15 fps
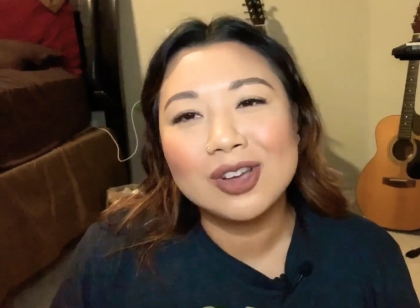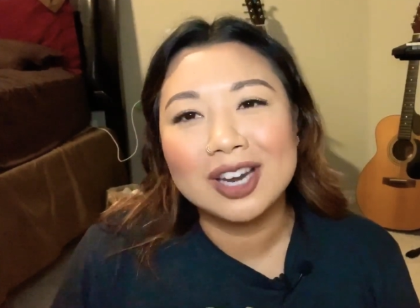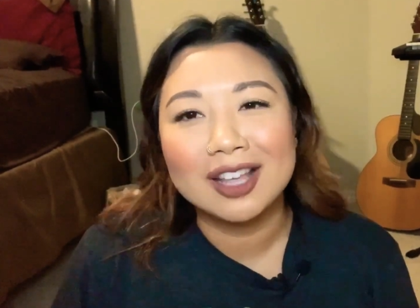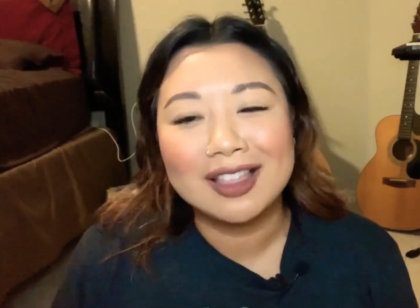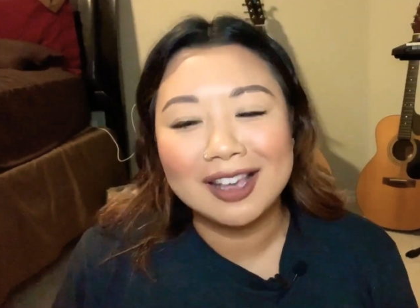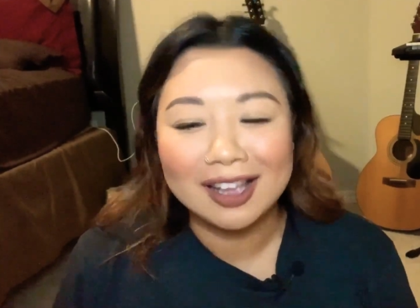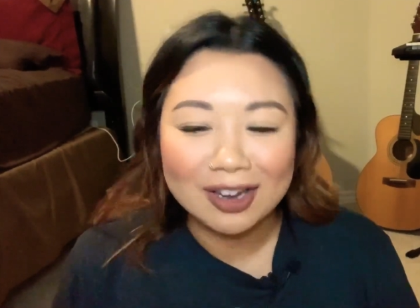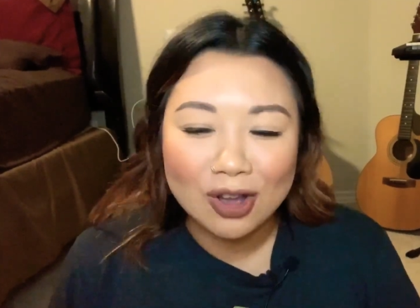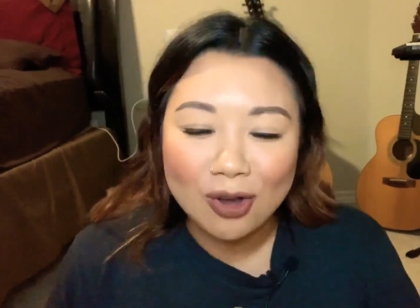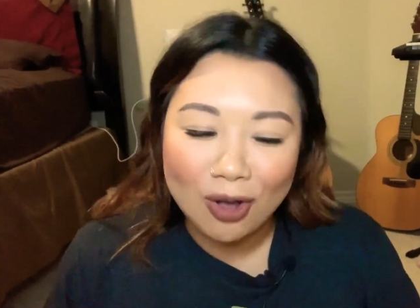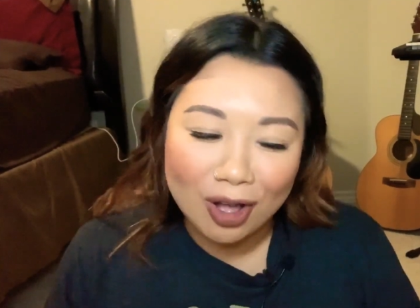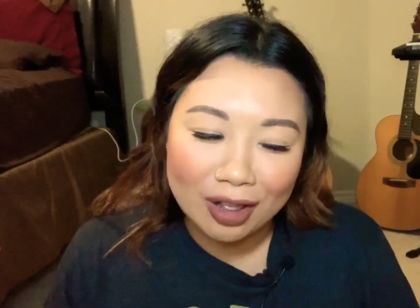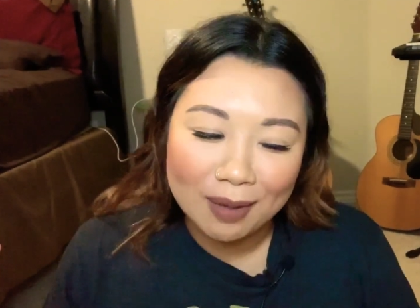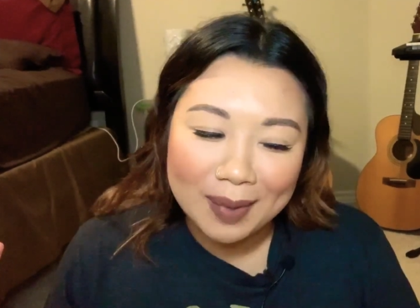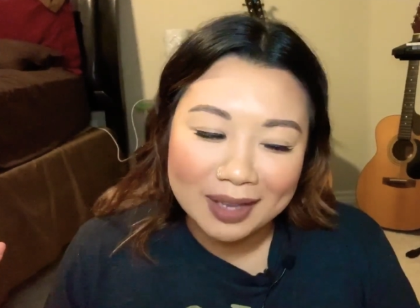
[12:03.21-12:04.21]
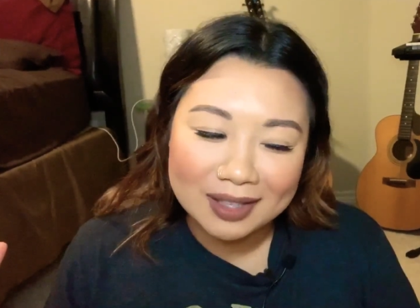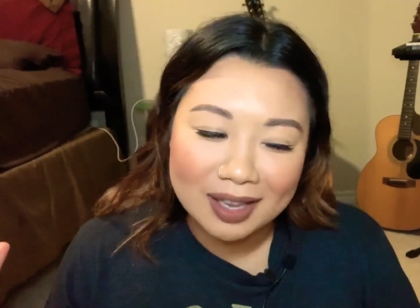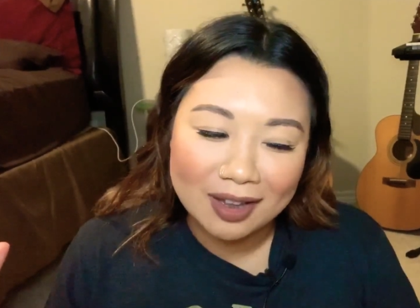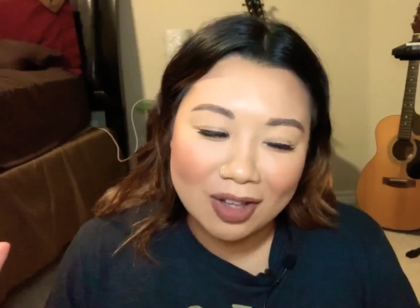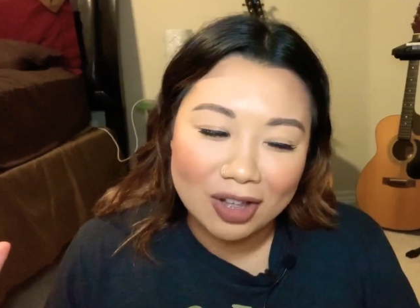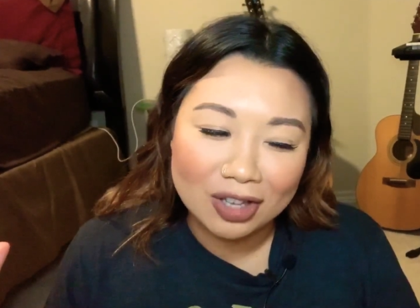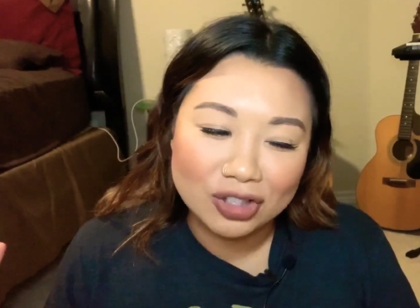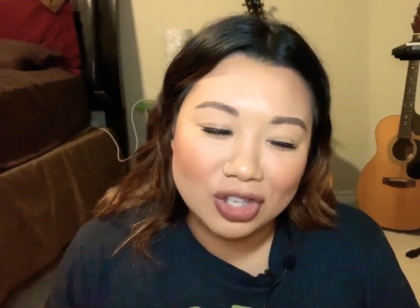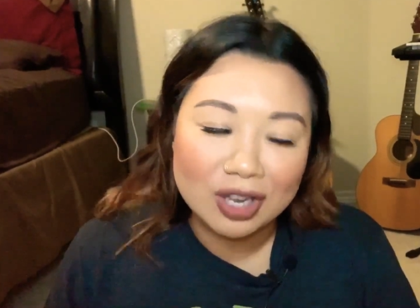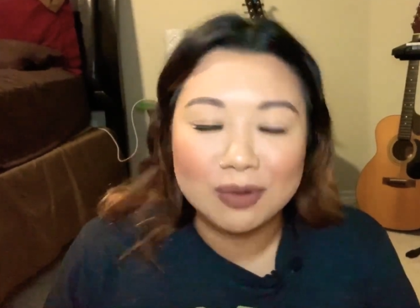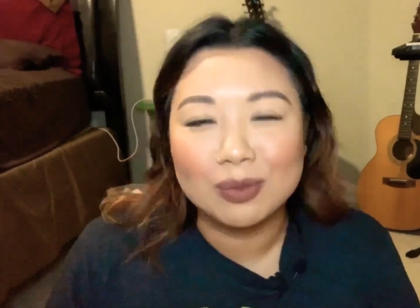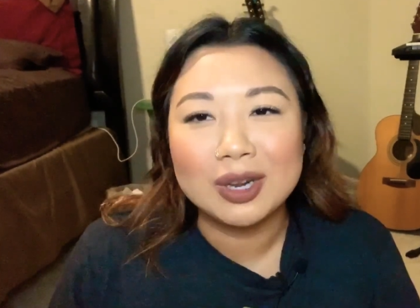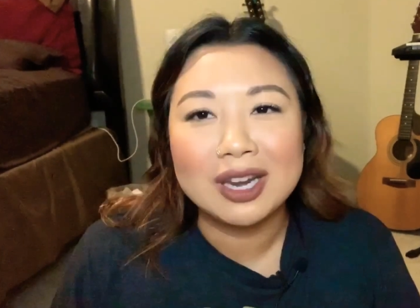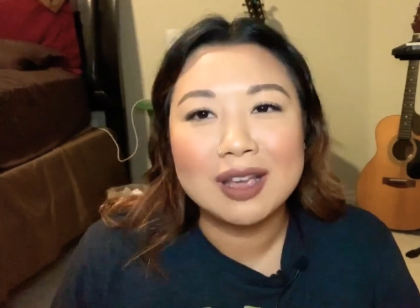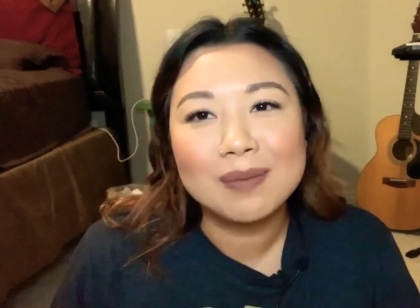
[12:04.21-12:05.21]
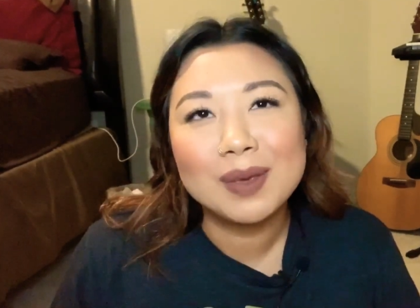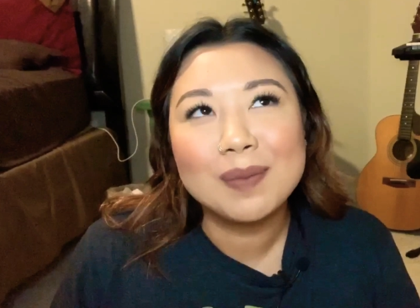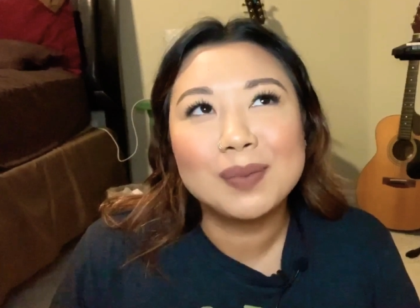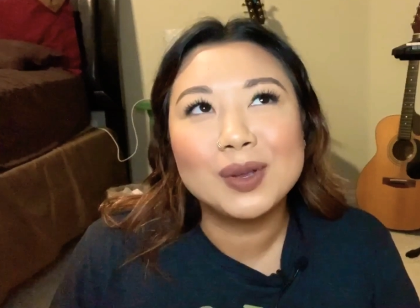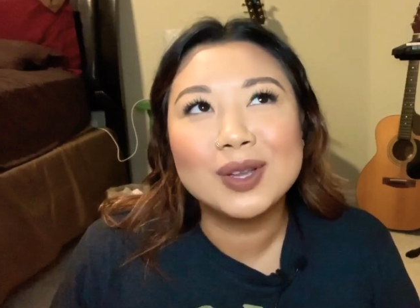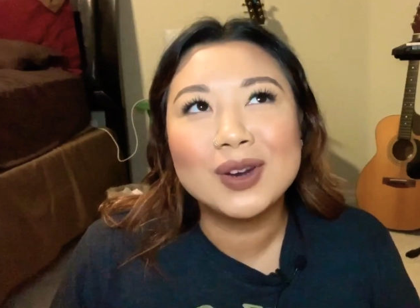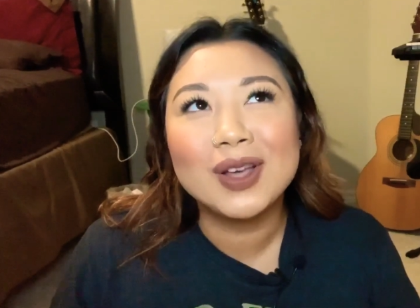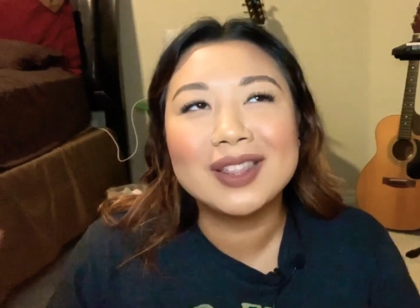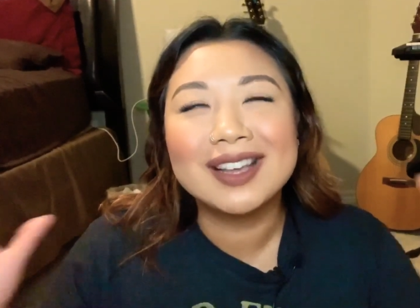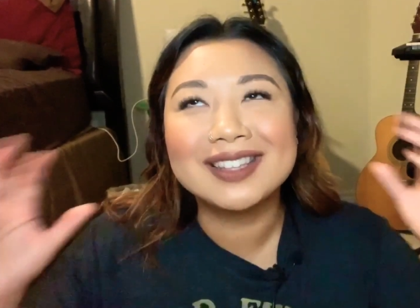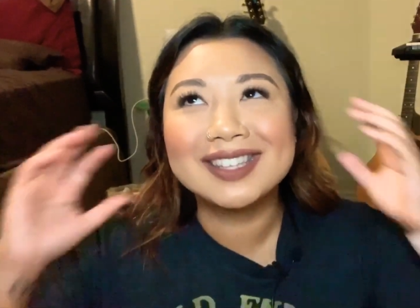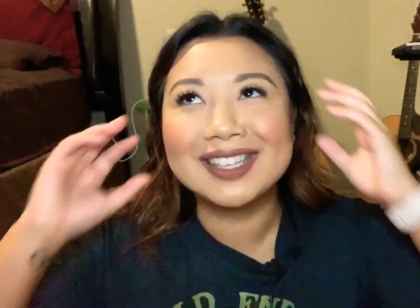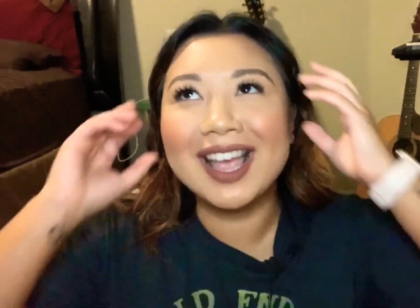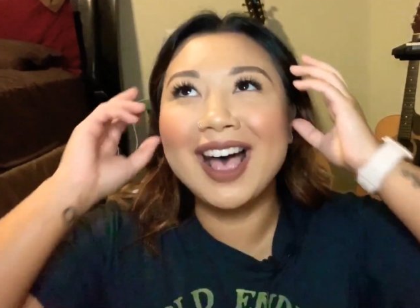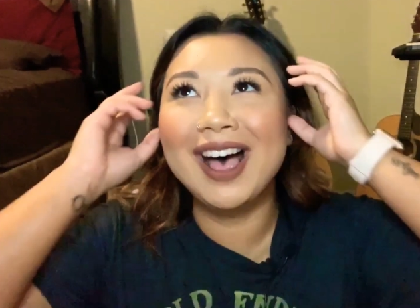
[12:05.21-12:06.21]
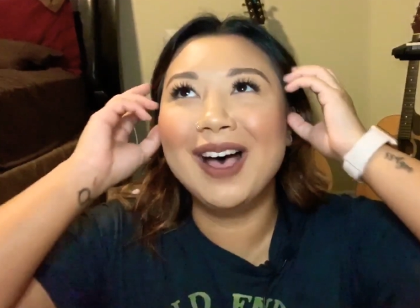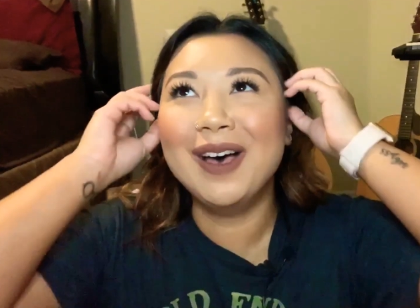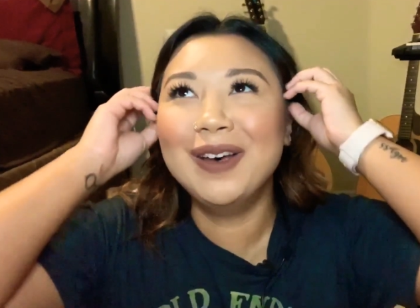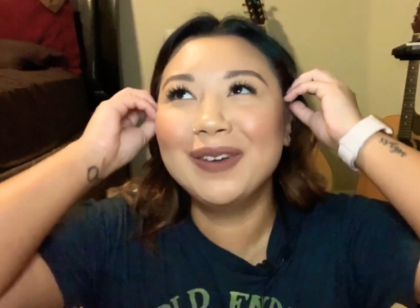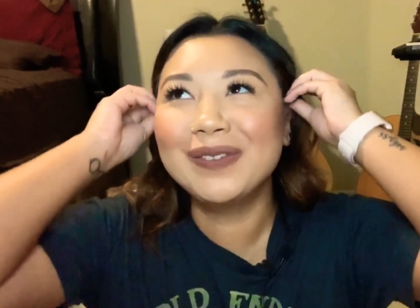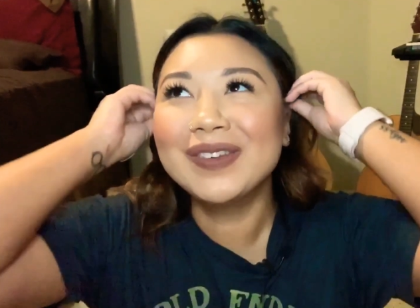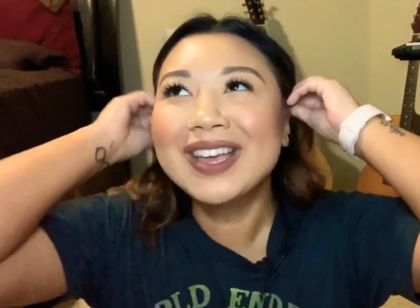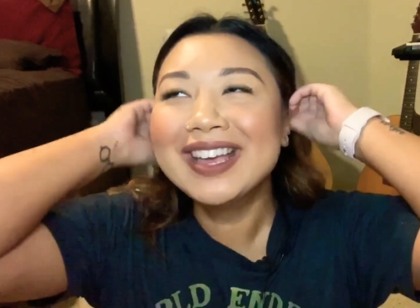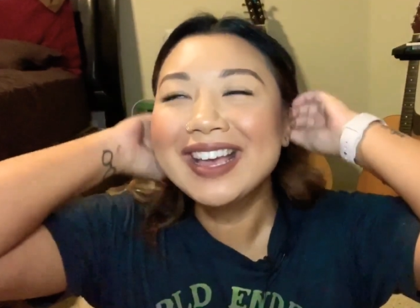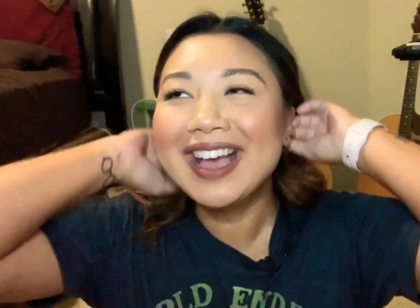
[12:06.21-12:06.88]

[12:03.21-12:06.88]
and I think I know all about psychology and reading people and all that stuff.